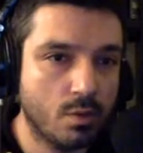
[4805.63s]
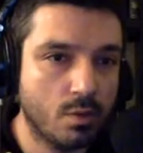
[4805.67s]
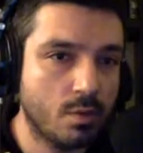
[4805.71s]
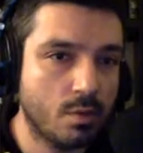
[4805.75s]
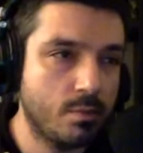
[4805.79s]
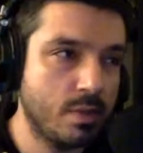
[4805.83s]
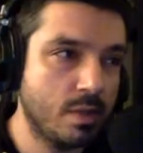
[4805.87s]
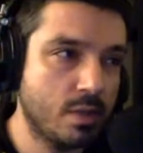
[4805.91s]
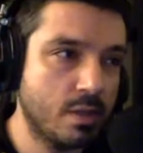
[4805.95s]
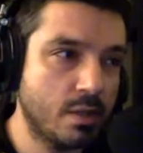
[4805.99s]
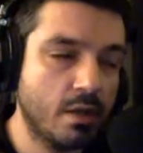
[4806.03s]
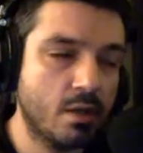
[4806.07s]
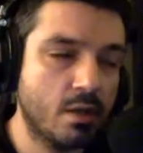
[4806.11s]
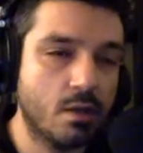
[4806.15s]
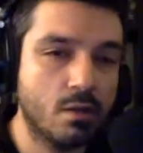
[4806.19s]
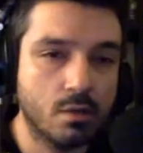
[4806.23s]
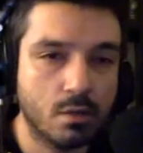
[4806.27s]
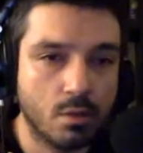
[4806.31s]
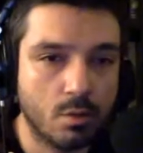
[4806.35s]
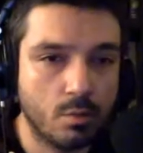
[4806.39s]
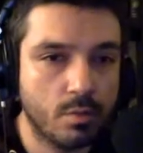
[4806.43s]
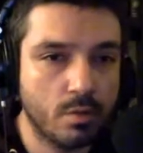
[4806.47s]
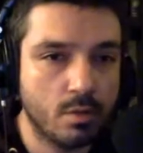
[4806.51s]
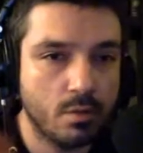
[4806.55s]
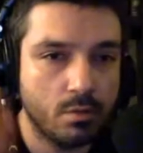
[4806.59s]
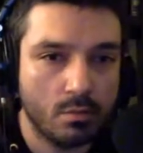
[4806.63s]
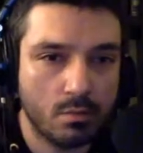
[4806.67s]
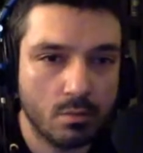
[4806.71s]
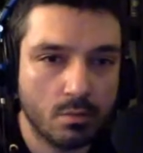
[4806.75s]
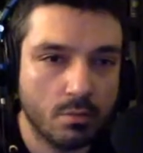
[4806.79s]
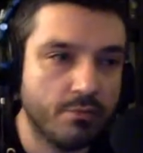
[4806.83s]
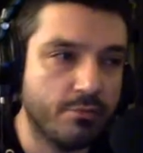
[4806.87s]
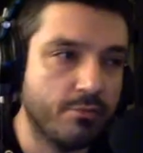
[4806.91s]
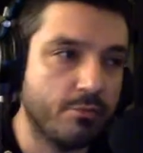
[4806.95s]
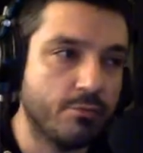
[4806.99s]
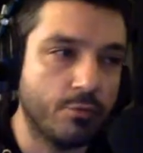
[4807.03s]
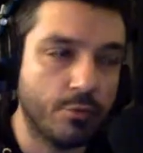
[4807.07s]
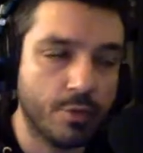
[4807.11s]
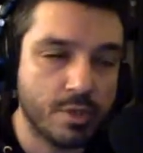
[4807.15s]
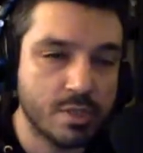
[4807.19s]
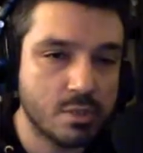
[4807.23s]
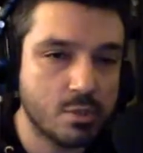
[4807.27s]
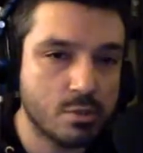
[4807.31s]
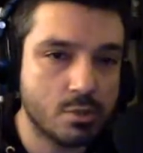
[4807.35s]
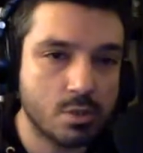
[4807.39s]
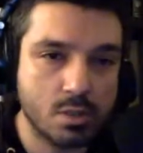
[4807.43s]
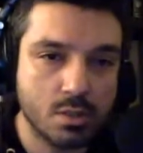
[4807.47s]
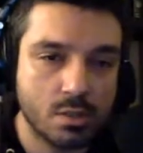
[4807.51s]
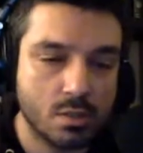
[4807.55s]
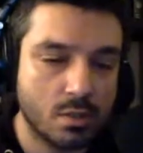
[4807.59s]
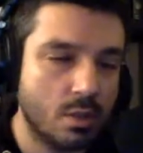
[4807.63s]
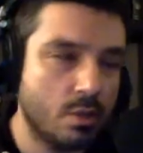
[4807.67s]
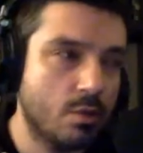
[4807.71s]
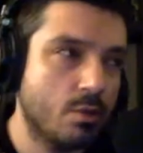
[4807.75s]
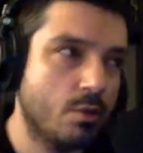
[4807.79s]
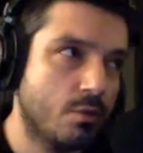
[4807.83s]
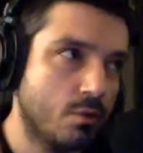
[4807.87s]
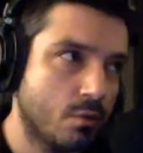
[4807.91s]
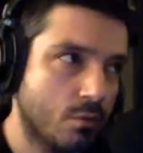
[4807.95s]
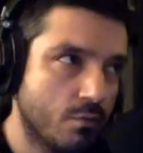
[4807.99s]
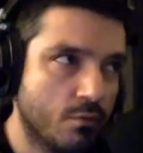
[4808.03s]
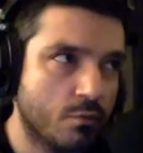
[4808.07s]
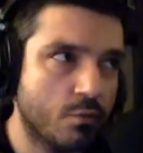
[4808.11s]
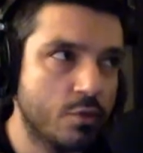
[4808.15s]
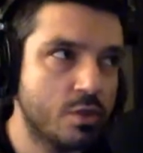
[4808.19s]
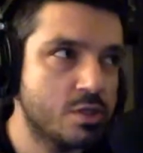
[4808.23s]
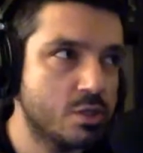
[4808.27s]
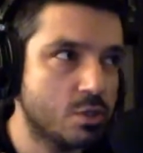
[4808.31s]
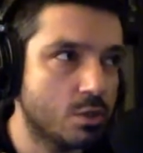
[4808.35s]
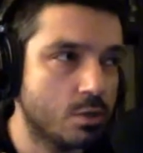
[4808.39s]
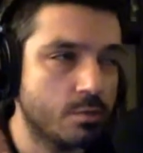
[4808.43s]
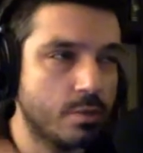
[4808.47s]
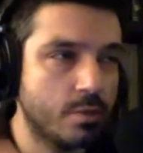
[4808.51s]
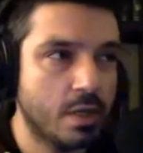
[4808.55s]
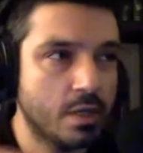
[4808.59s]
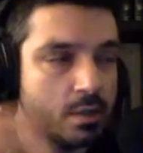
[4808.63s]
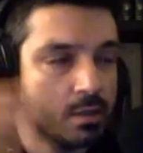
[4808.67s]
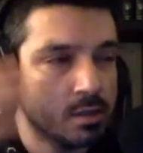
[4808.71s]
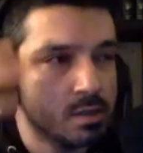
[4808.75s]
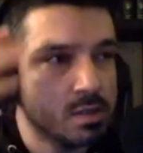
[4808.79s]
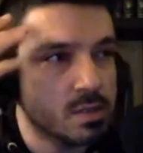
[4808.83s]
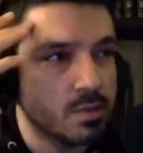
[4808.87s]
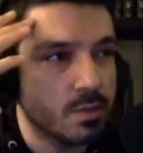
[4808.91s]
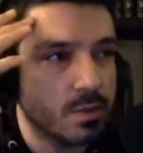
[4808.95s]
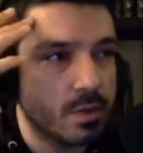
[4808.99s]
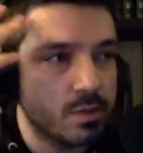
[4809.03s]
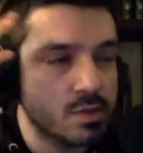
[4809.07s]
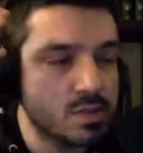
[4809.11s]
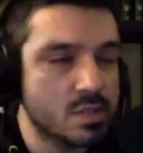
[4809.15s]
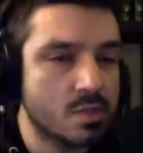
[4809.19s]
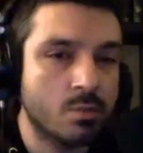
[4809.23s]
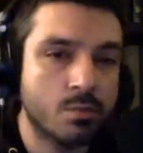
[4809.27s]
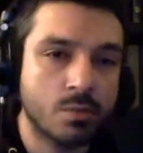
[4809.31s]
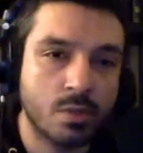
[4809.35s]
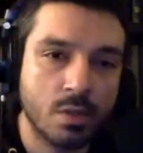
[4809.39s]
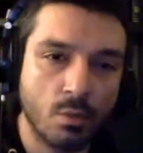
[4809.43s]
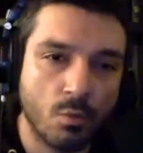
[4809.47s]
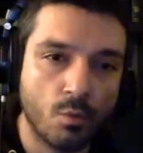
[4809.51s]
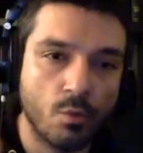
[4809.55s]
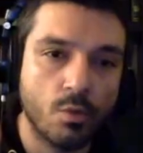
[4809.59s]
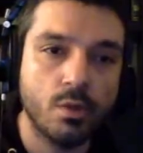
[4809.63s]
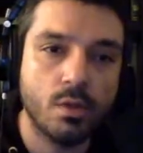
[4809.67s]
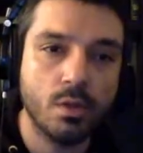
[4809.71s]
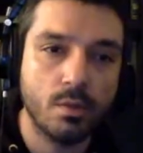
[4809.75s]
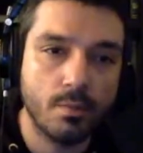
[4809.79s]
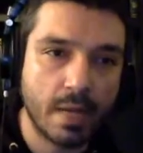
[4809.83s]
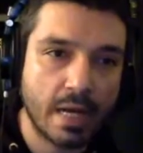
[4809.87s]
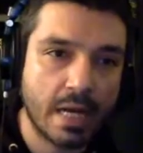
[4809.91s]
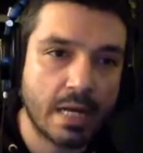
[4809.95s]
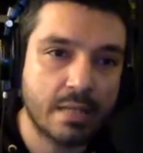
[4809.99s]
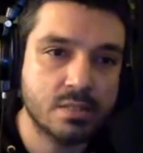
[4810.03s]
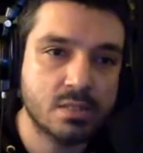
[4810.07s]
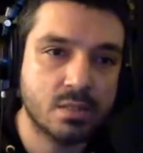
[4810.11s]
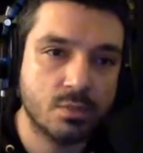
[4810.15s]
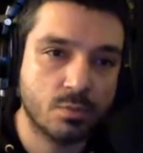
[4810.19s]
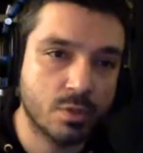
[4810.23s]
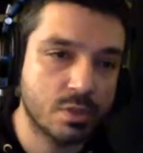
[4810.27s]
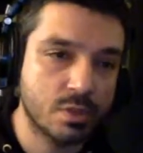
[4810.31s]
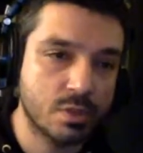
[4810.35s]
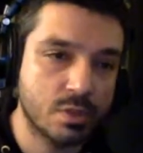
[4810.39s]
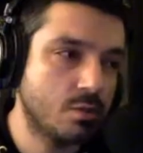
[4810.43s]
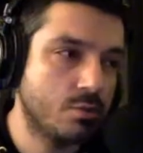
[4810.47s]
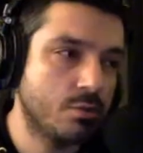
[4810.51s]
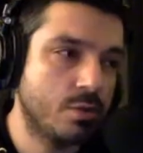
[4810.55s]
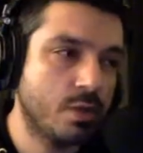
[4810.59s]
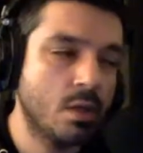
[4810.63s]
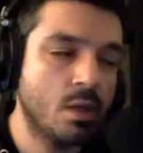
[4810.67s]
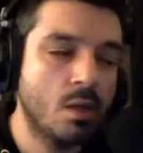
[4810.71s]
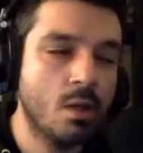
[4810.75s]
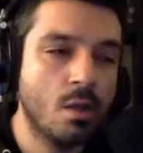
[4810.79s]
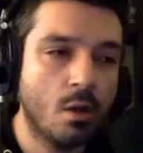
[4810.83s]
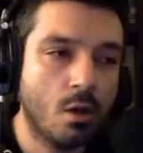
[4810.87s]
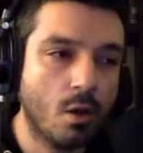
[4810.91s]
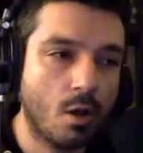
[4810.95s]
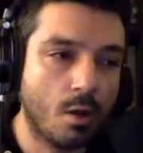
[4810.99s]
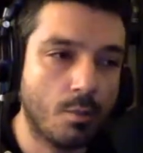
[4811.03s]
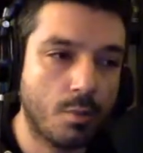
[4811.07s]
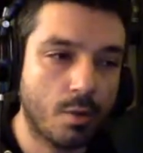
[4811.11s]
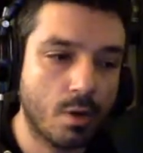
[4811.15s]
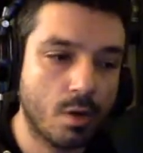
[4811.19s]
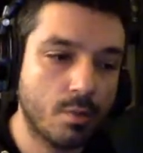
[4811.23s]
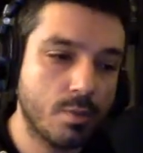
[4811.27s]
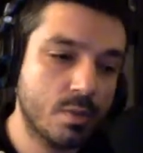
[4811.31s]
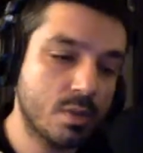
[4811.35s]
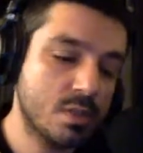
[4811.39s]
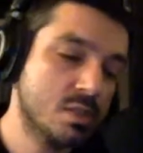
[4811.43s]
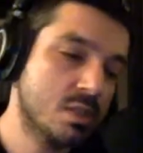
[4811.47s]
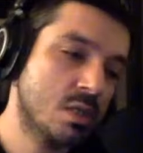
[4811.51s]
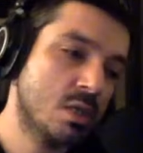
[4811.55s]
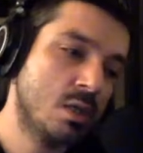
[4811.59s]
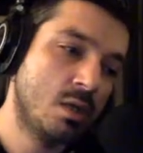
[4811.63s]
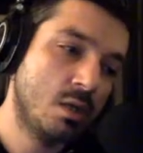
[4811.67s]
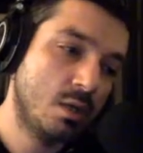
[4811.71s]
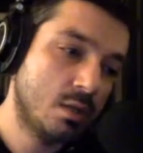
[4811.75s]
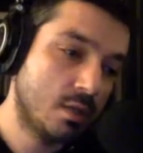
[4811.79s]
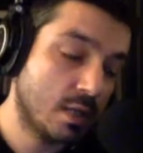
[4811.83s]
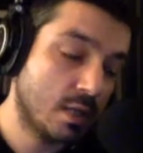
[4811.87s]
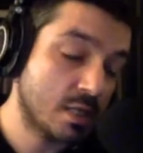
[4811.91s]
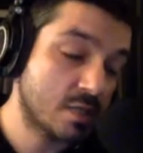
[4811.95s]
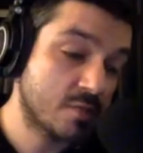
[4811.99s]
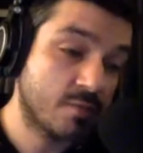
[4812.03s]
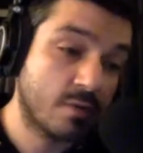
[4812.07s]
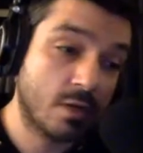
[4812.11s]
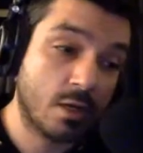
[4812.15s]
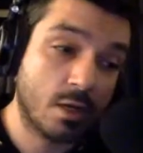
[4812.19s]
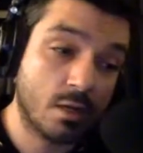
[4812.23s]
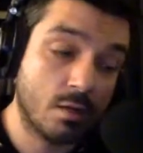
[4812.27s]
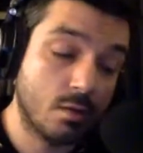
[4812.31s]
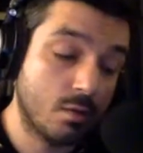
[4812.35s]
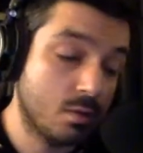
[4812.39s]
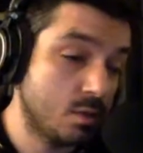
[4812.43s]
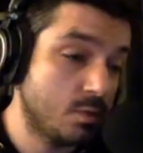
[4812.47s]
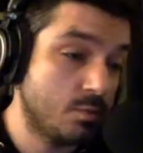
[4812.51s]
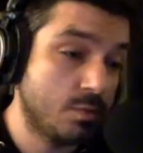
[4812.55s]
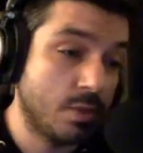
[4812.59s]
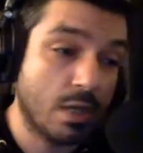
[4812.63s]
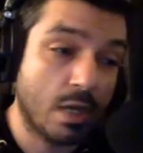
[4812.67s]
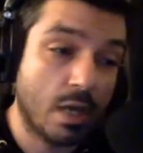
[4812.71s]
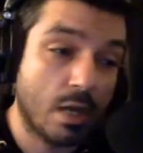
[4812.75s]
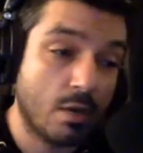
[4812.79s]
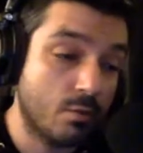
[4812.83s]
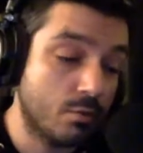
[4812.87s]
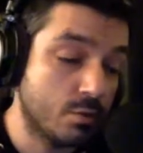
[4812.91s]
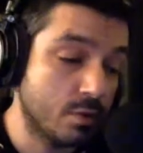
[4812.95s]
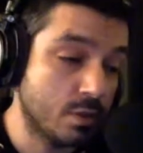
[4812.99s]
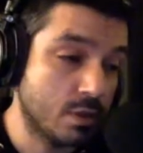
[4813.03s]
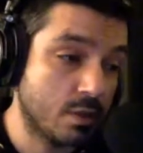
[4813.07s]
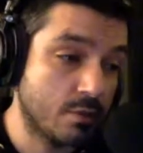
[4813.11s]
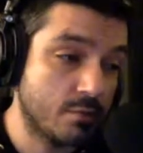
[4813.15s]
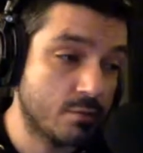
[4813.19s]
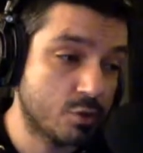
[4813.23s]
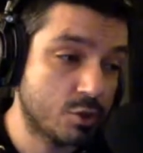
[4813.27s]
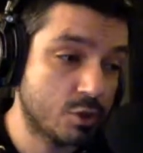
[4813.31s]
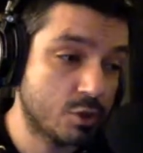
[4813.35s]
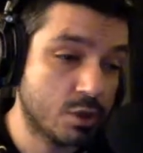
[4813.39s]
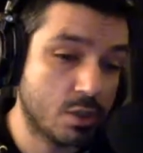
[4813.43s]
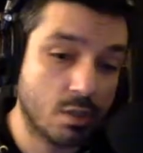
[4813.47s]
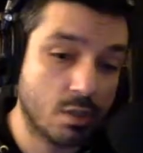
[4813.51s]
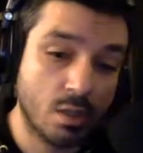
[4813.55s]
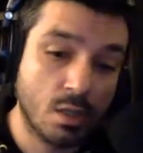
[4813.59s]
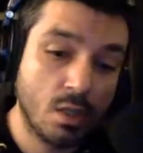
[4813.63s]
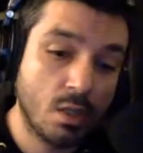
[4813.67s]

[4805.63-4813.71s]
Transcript: be like a little bit boisterous, voice your opinions about something really bad someone is doing on purpose. That's fine to me. I don't really give a shit.